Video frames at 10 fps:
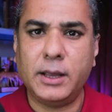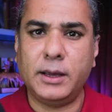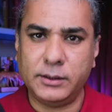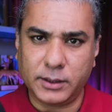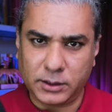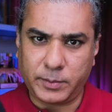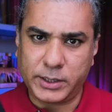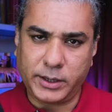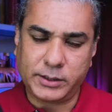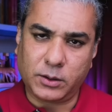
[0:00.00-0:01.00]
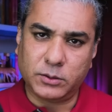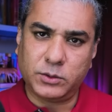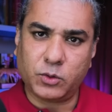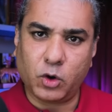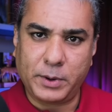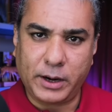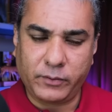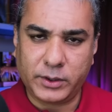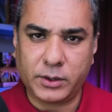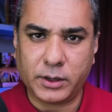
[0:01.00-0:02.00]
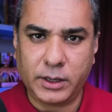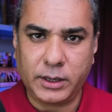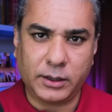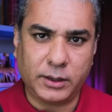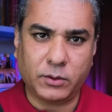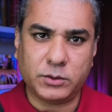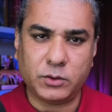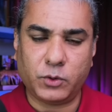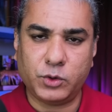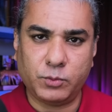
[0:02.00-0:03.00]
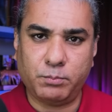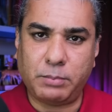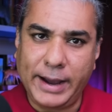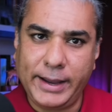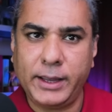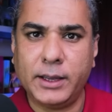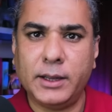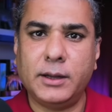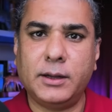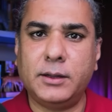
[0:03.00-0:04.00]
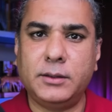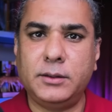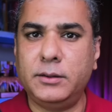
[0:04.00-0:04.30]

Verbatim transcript: And the Azerbaijanis are also cooperating with Turkey, and they also want to buy uh,